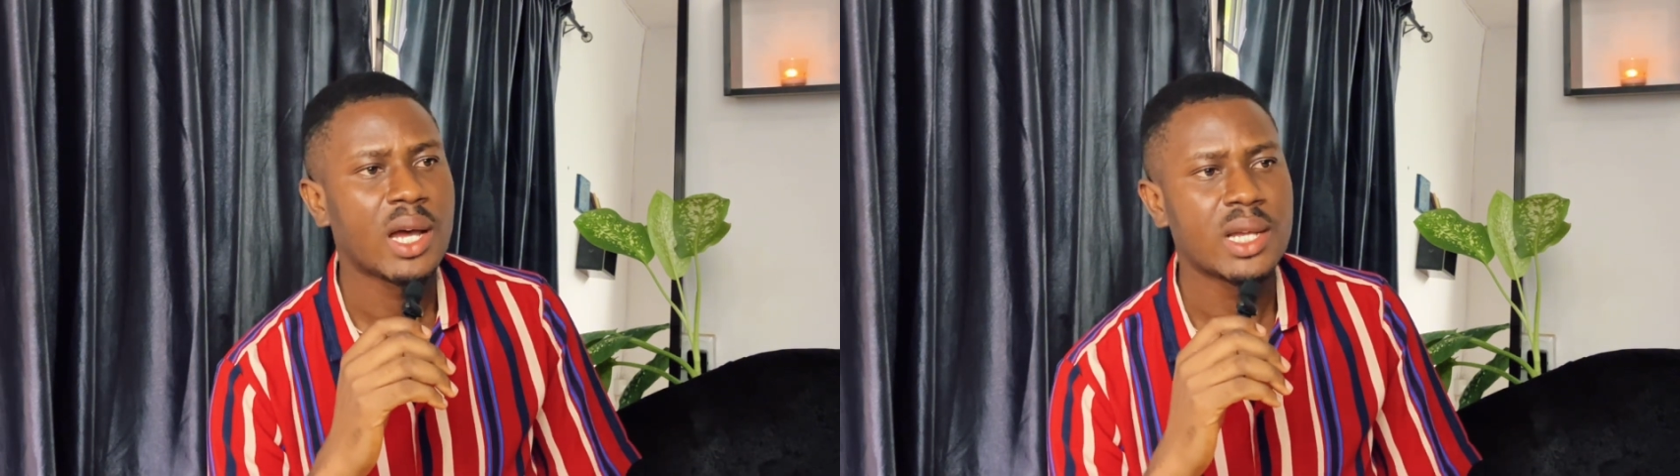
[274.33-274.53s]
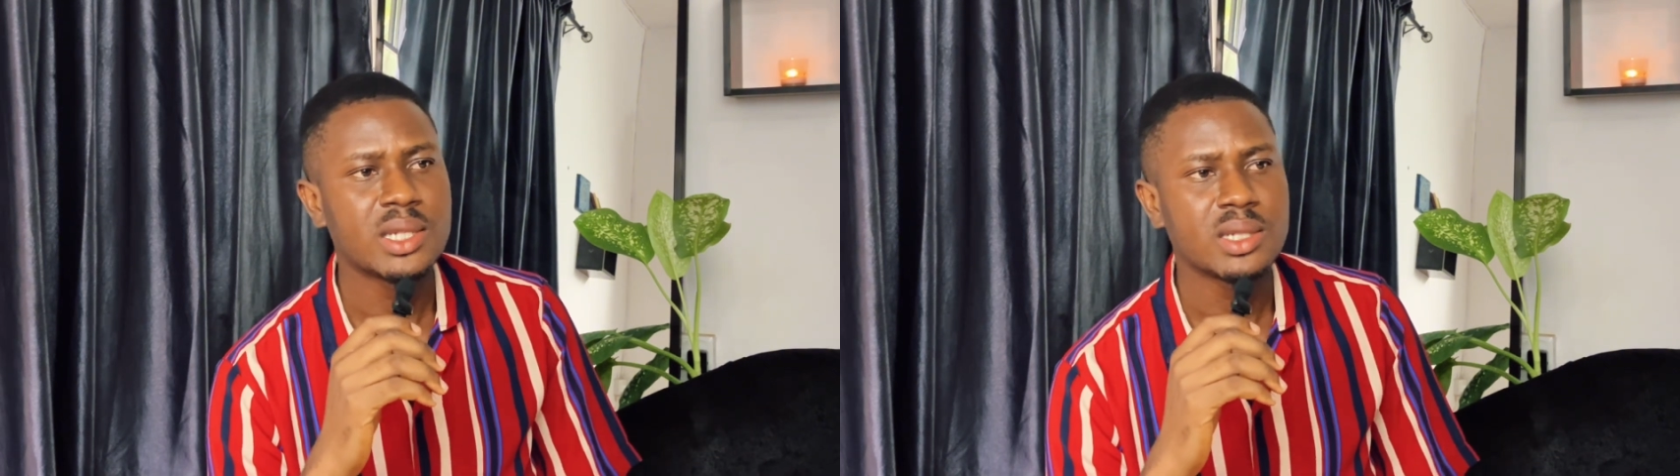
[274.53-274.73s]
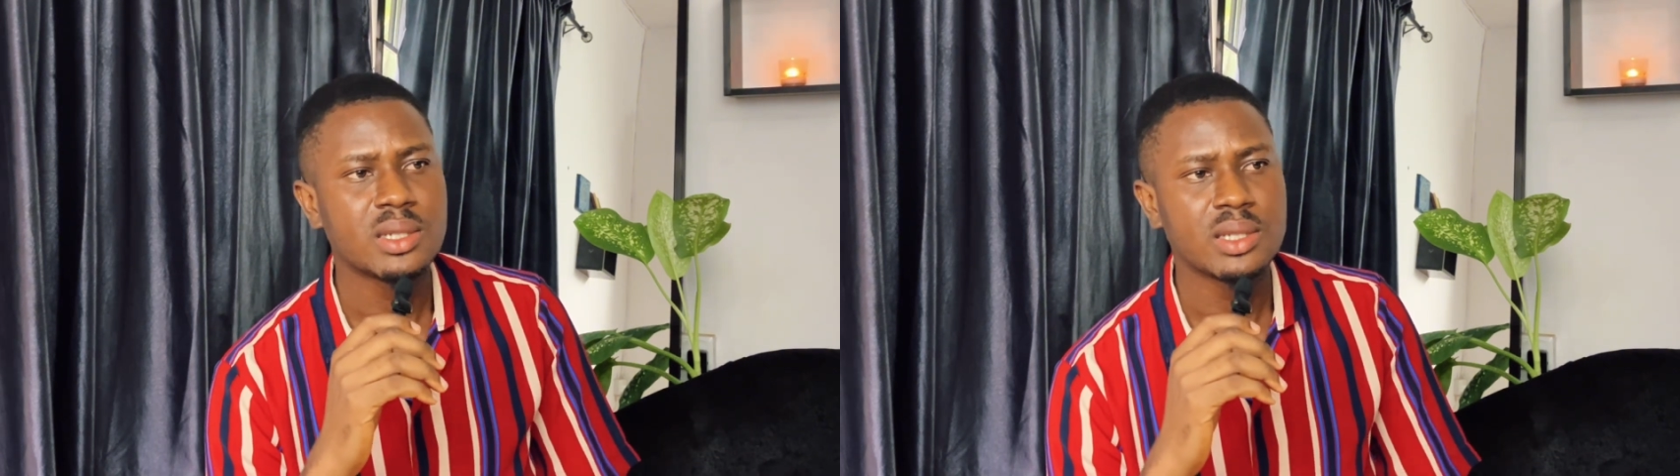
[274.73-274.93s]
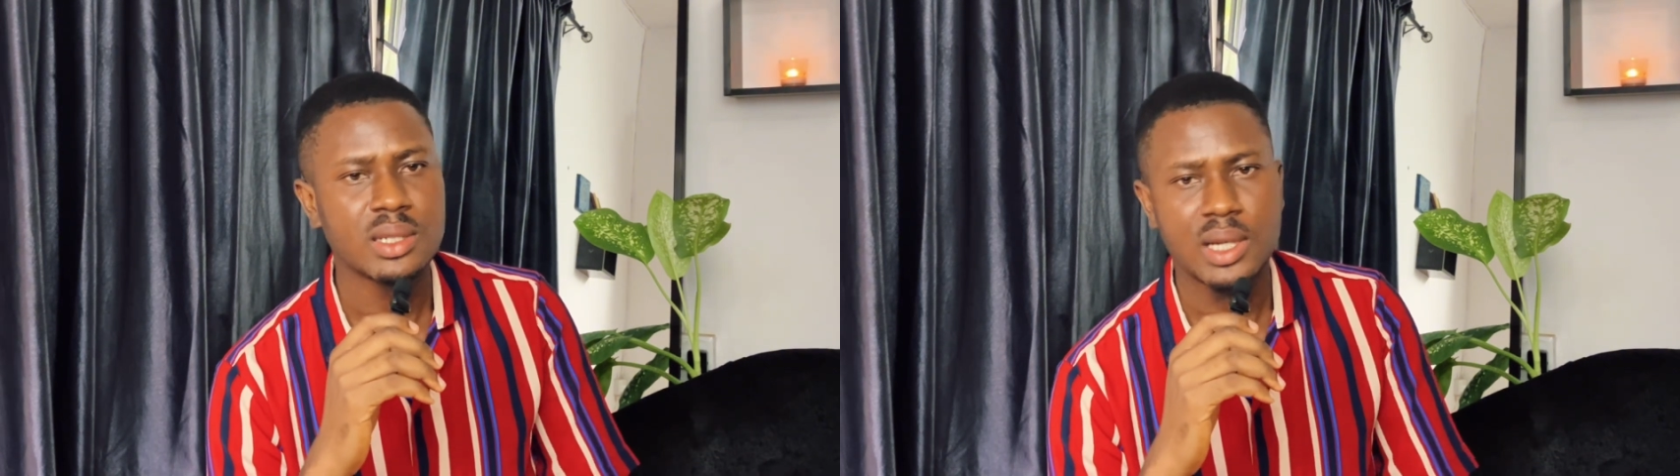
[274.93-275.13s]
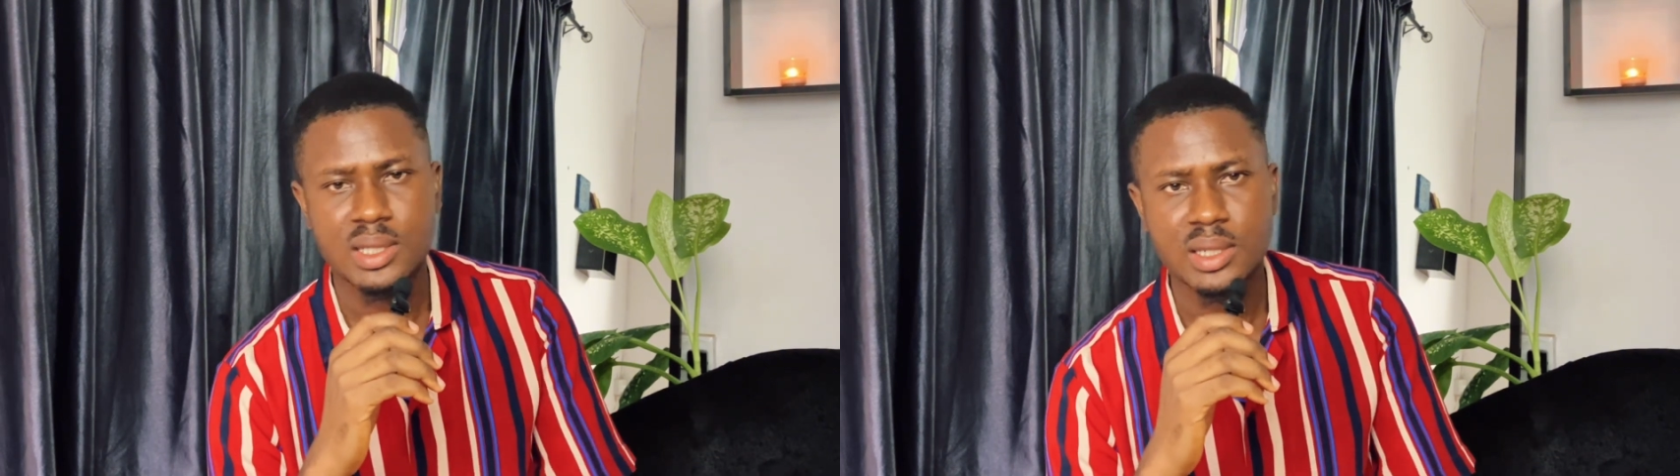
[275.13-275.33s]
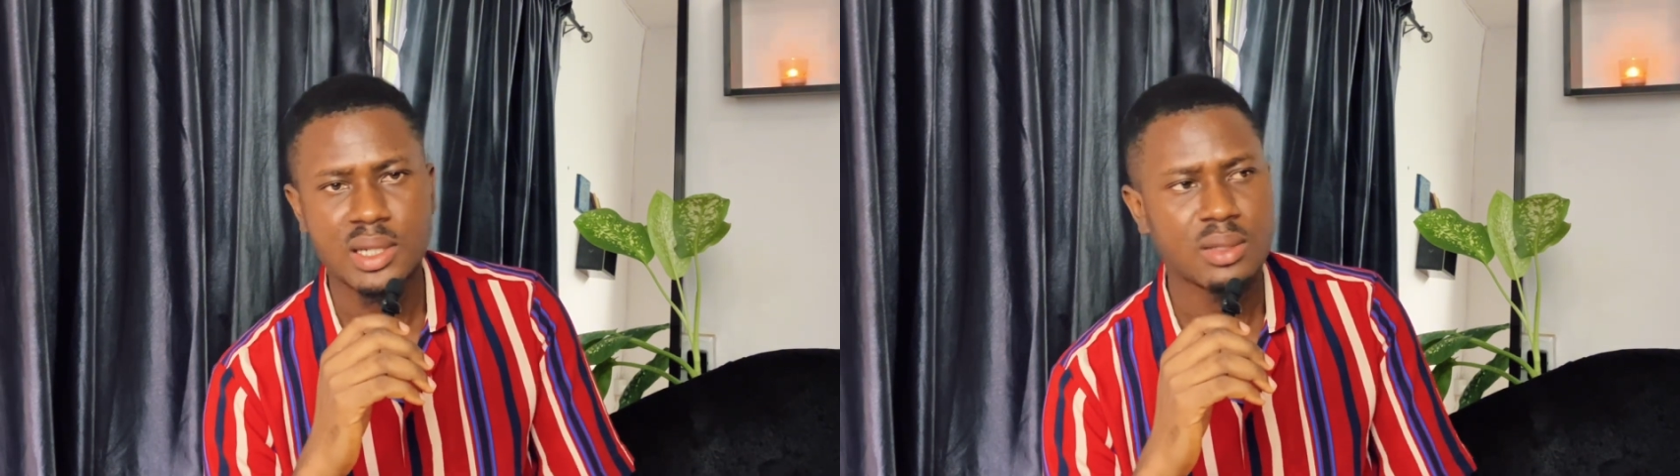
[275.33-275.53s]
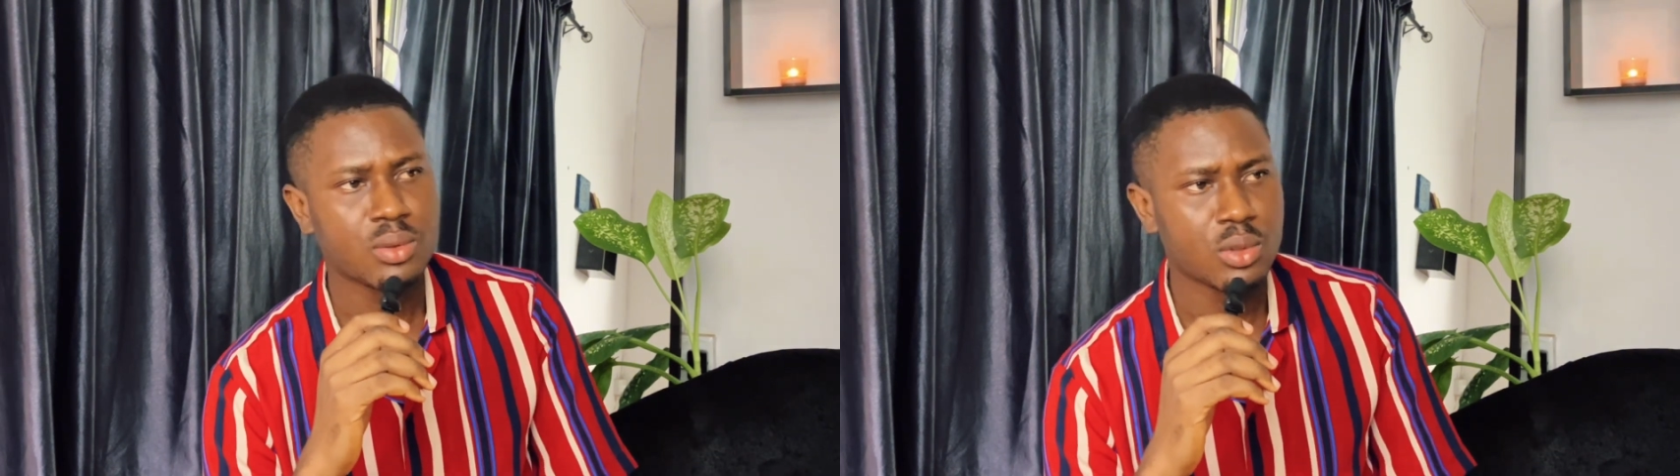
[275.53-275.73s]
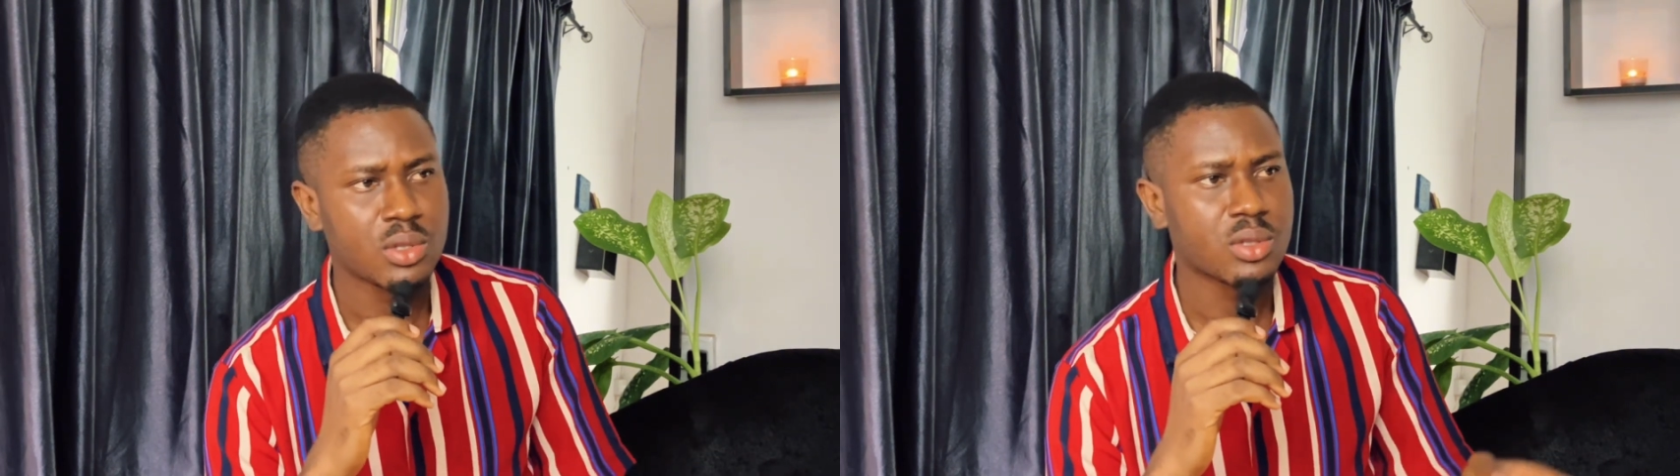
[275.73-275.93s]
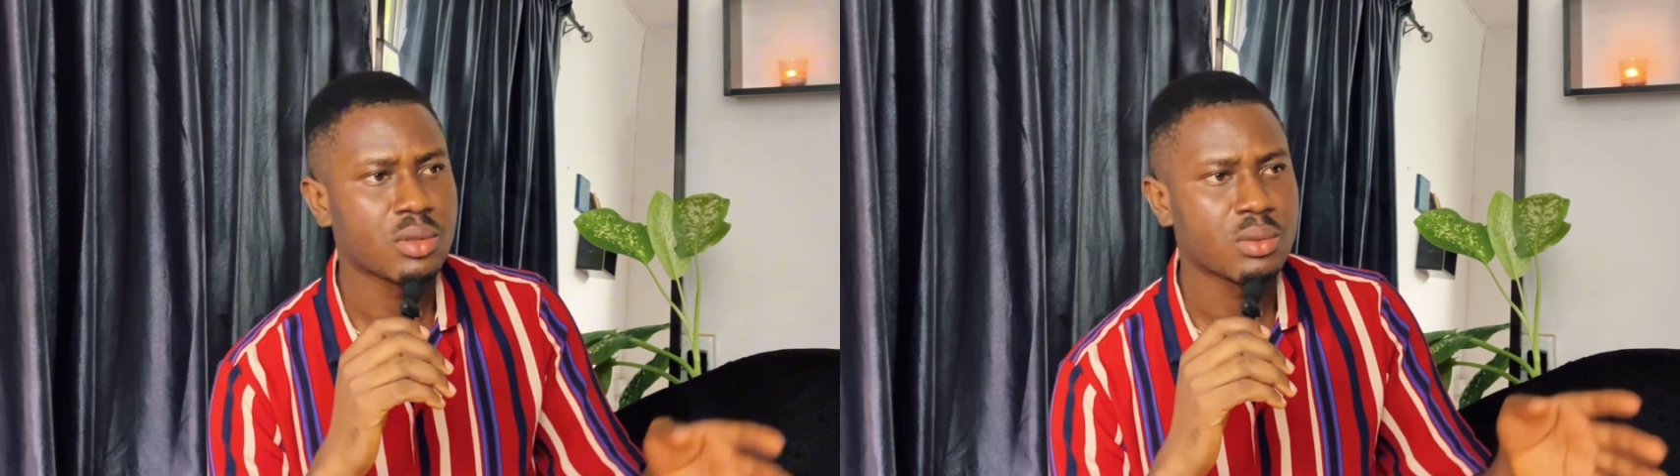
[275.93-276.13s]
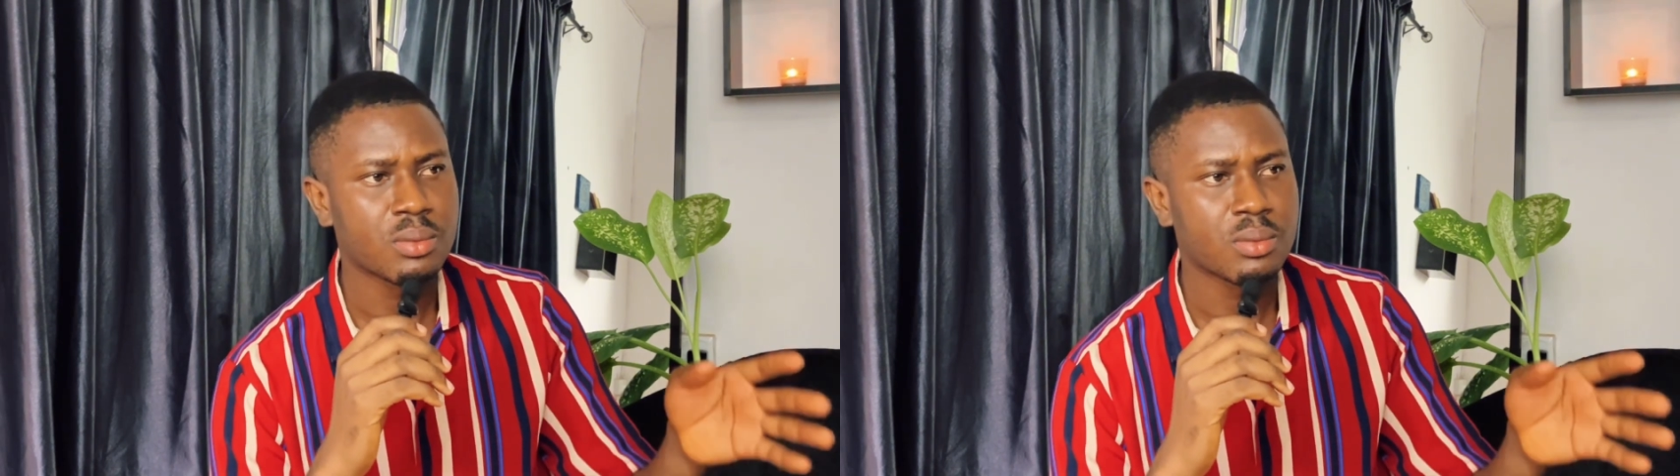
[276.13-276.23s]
and the attendant was,